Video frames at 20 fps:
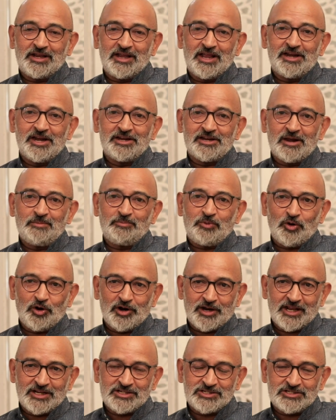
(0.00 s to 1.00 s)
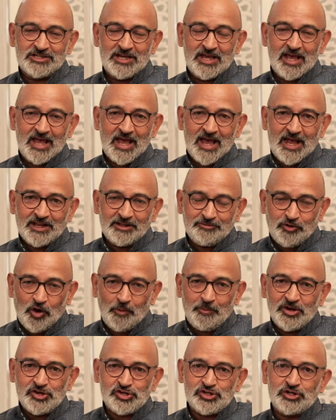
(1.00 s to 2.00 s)
in Indian politics and the
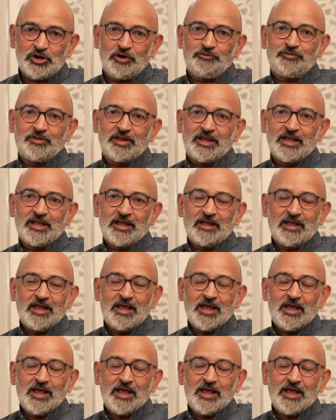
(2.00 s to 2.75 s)
formation of the